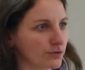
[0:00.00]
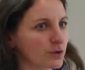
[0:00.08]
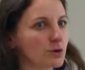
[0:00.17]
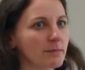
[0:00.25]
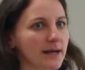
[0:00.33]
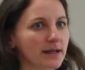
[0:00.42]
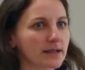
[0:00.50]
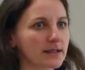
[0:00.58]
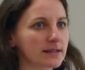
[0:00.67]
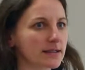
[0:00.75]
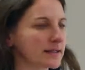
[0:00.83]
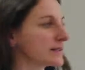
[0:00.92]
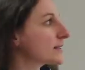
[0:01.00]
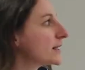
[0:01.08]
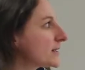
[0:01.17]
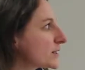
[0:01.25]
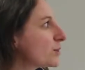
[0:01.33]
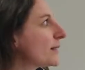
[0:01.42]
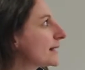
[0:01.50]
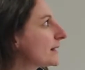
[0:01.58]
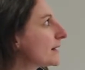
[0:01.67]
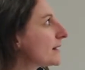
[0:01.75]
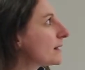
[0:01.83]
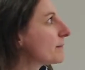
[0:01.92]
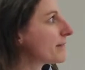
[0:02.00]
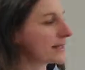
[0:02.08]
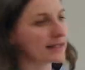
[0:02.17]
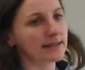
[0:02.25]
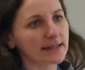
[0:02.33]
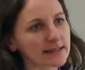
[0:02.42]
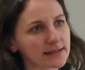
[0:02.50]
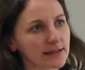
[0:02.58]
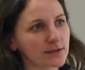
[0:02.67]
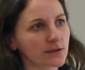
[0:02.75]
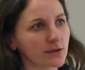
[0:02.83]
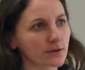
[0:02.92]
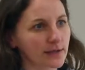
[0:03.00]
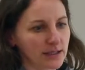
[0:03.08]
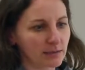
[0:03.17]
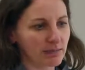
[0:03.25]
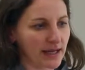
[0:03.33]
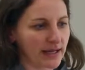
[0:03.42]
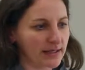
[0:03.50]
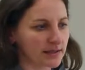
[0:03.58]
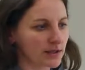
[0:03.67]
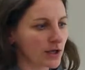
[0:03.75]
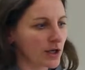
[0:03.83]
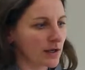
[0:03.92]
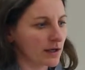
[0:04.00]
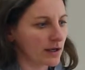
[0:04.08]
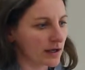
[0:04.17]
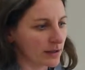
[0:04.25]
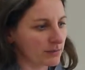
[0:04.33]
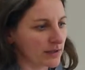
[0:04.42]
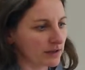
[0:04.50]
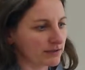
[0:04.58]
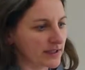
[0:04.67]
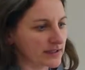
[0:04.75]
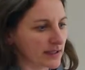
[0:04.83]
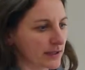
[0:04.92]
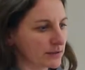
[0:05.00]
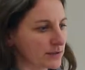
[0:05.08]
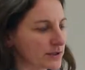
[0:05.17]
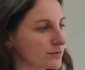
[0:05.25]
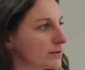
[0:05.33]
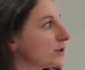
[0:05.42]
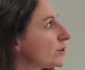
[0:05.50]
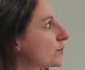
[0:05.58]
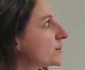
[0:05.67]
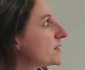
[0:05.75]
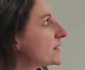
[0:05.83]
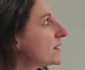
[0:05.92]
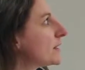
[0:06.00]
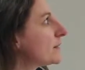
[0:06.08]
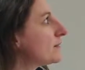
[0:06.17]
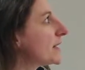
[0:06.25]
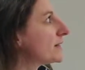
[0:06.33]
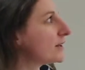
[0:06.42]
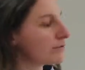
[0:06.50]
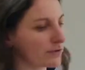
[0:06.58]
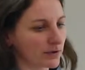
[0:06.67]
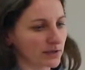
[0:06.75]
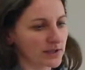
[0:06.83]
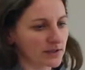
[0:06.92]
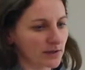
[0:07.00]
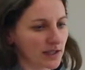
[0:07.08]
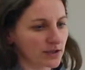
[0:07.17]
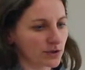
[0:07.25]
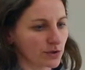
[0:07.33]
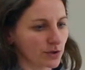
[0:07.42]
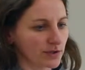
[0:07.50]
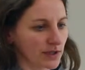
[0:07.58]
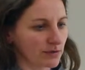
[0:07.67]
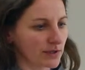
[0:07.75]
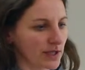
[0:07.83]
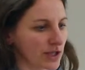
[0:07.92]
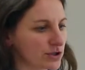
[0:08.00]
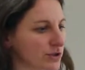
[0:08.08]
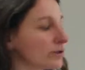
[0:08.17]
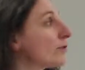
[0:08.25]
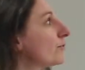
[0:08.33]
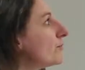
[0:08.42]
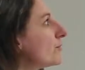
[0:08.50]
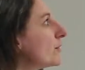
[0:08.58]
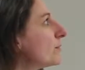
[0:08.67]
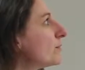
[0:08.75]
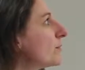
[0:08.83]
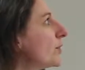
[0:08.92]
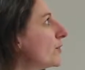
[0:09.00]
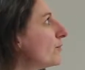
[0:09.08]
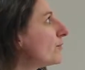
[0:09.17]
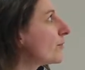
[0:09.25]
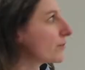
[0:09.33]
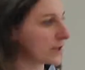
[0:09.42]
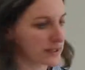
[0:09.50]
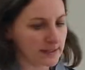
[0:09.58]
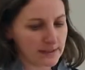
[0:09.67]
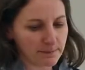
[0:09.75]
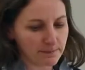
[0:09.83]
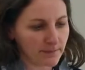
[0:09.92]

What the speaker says: fuel market, it's quite little, but at least it's already paid if these countries reduce their deforestation or degradation of forest.